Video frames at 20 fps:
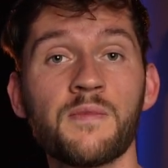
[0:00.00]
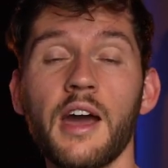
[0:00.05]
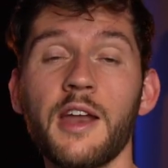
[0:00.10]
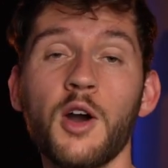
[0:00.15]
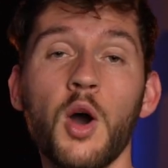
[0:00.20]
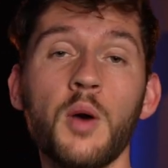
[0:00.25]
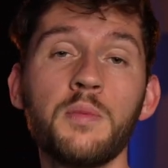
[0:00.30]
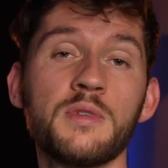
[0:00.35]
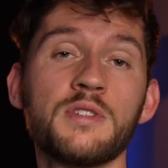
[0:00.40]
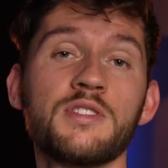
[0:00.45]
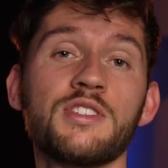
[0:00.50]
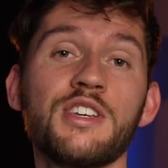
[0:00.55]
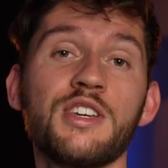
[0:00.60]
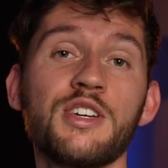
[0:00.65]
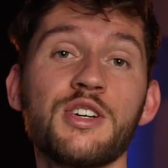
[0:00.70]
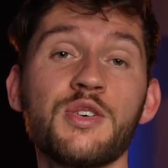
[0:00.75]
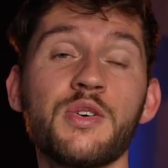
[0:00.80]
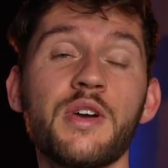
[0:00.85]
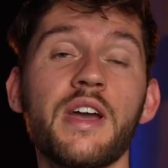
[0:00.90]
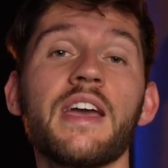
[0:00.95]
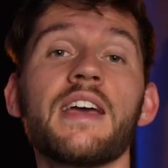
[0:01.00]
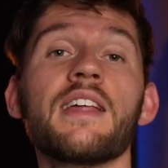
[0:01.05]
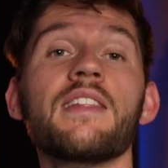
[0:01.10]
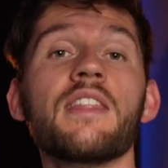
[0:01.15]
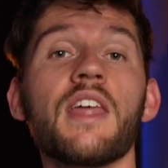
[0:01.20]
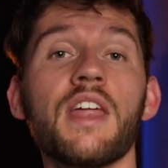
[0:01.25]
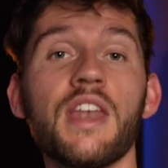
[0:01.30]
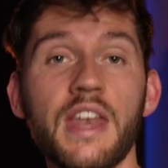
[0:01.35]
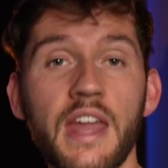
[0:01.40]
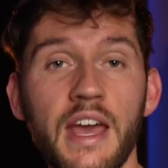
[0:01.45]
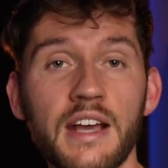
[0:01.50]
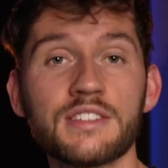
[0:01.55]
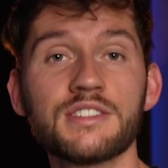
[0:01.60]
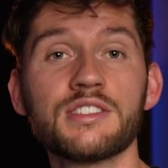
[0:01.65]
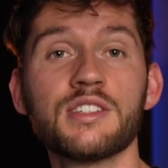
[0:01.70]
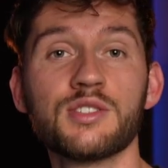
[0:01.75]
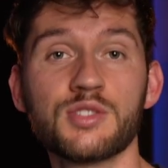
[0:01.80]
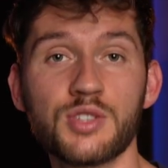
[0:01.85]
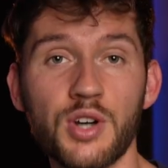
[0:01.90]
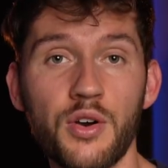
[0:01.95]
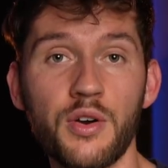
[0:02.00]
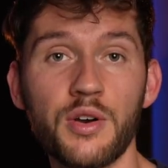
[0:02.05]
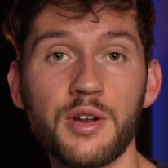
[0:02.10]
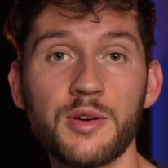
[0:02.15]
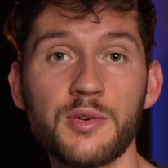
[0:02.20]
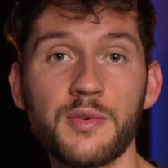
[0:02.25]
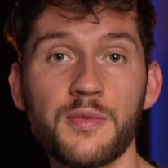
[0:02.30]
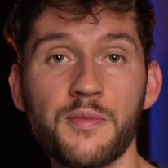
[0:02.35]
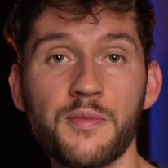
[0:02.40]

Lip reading: And I hope to see you in the next tutorial.